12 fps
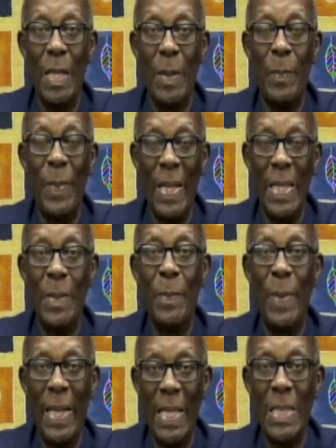by the
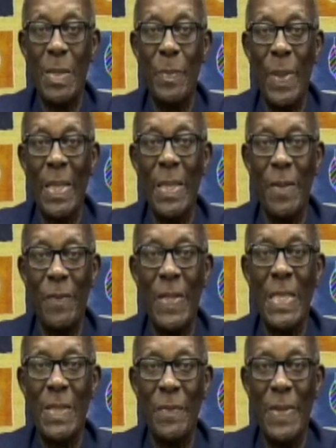management of
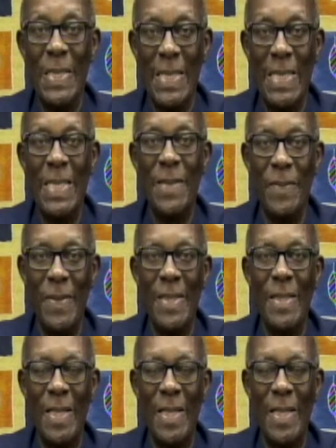SVG-TV.